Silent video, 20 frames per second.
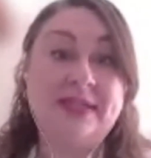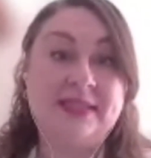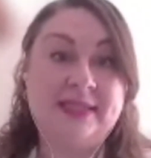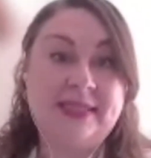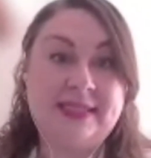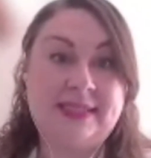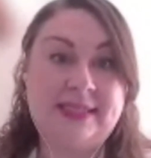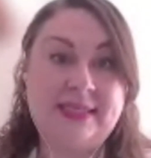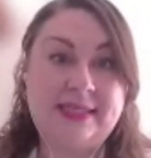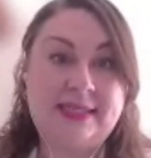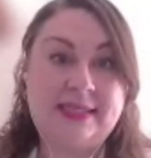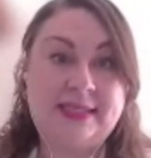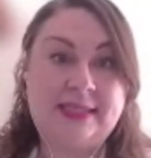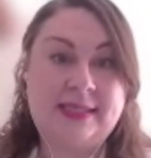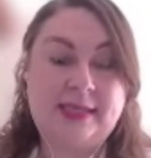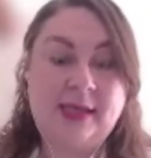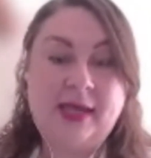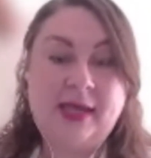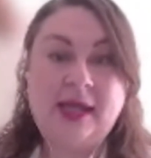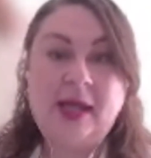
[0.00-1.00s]

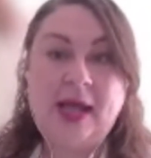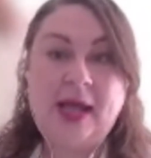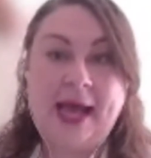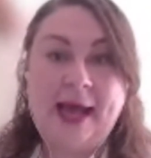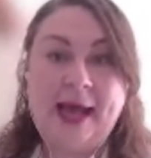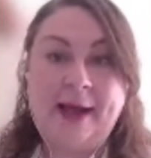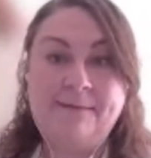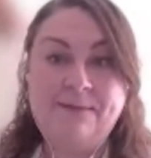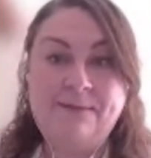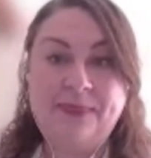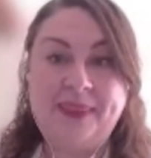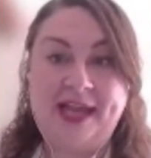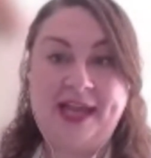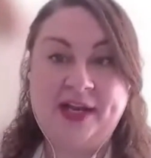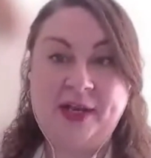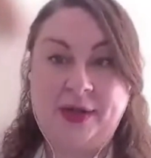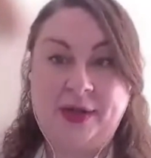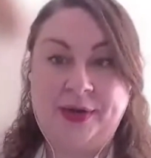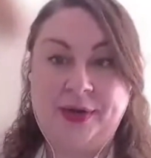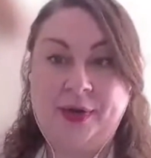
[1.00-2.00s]
businesses
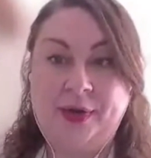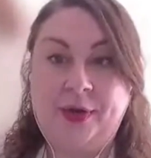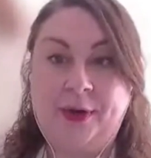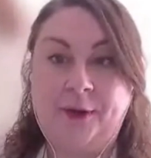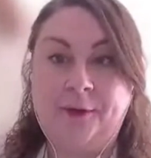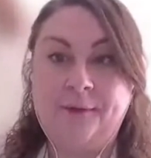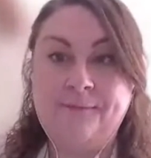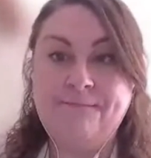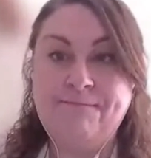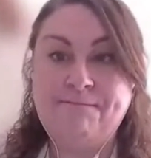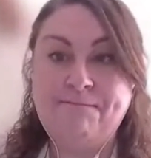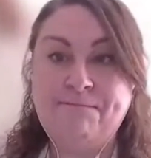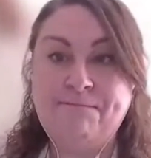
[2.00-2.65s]
that can occur.